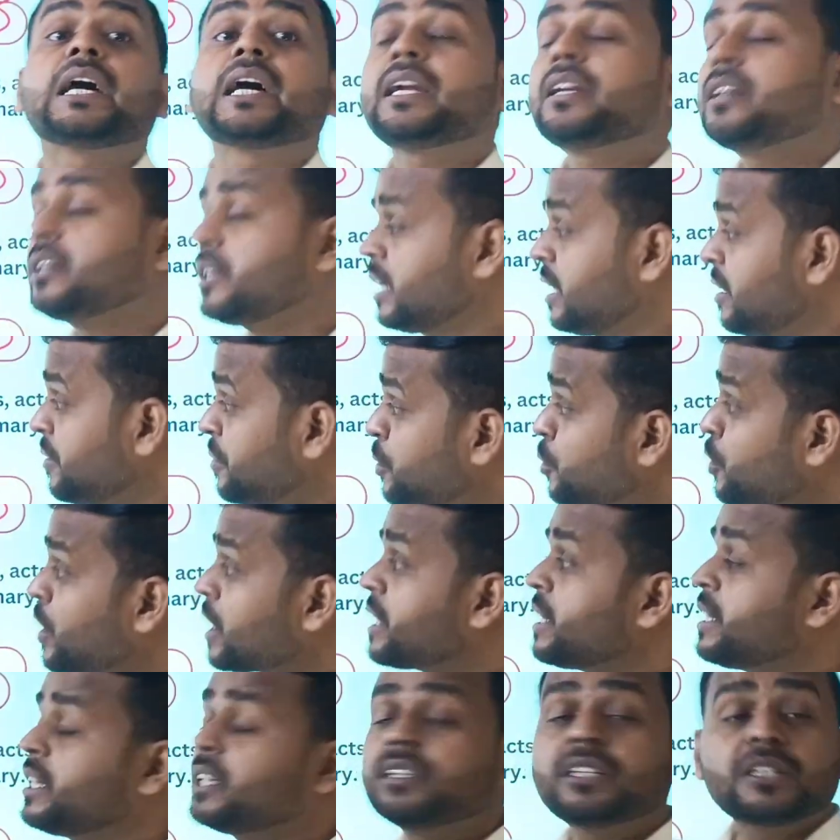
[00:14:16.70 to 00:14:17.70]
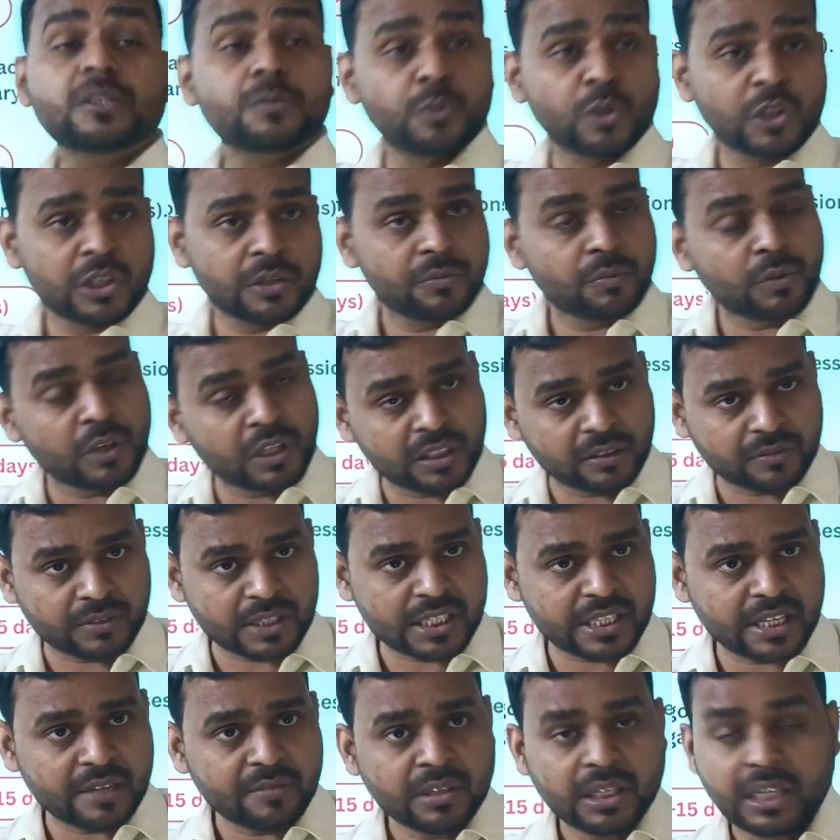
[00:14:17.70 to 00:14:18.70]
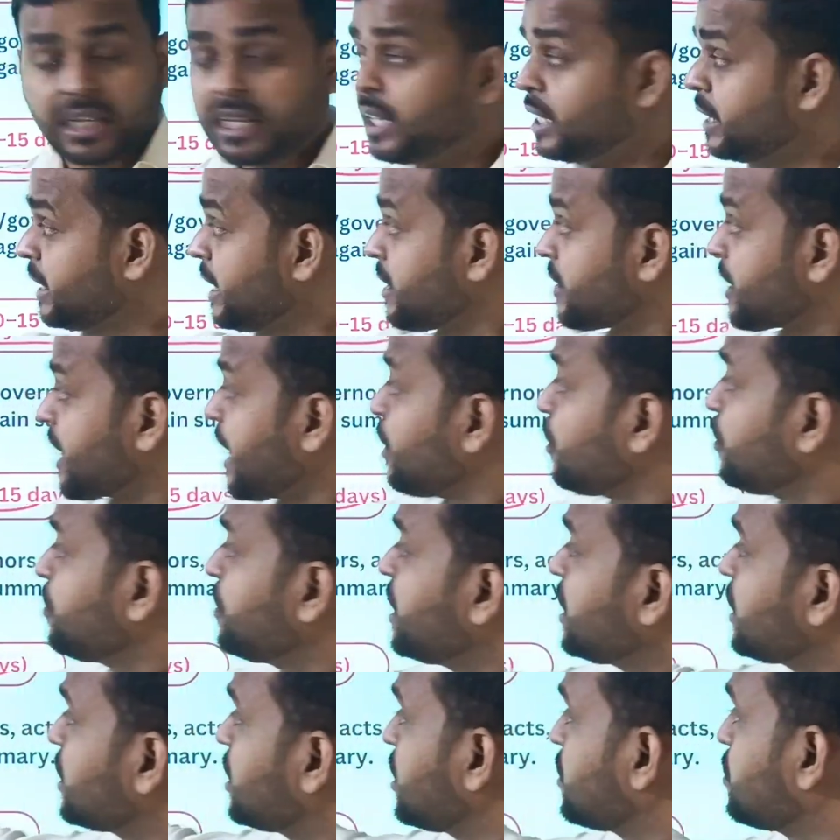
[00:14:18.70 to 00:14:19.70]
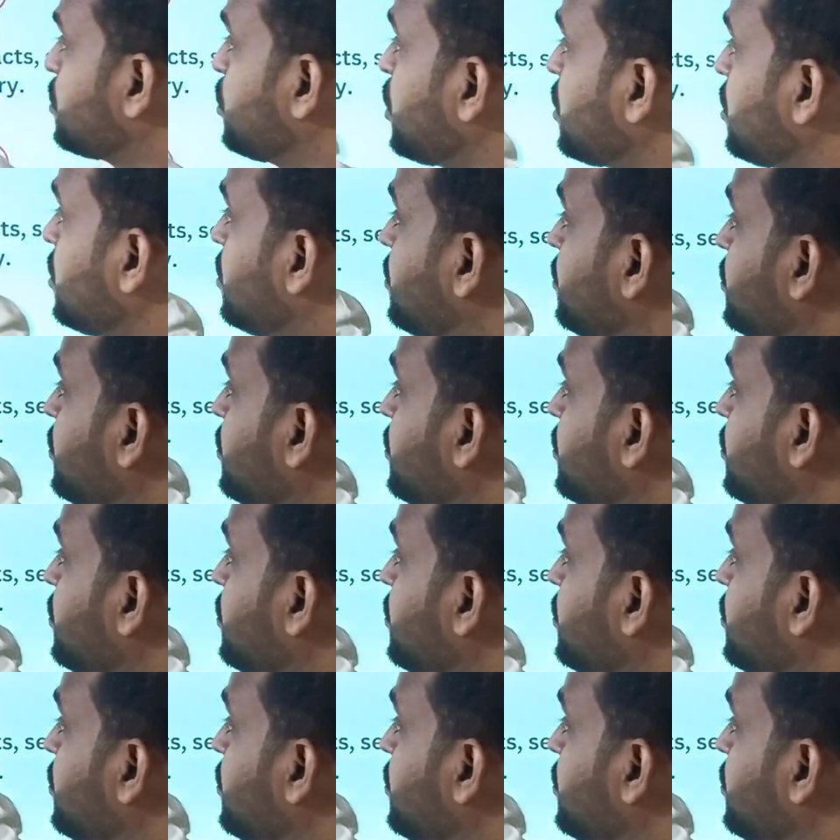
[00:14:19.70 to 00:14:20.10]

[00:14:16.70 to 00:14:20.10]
And if you are reading this book for the first time, then try to finish this book